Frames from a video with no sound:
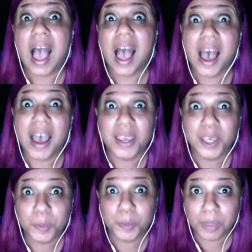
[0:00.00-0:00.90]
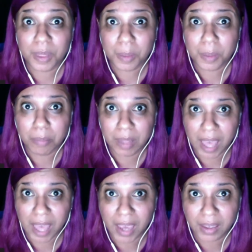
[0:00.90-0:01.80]
I'm
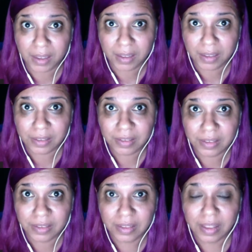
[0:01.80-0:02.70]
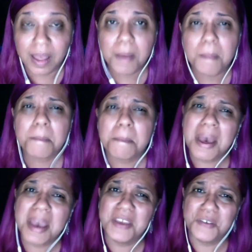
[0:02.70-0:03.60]
black.
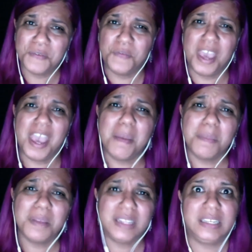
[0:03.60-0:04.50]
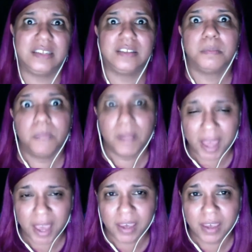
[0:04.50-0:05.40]
My family is
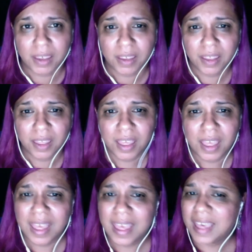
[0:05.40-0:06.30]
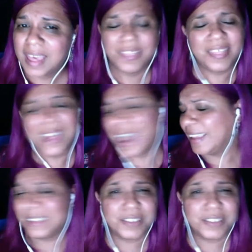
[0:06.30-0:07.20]
black. That
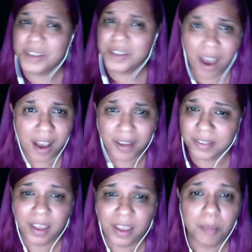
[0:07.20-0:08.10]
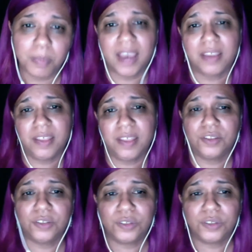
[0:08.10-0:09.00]
is not a black thing
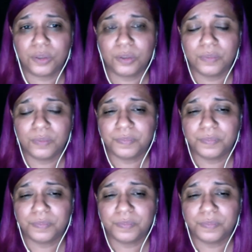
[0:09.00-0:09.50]
to do.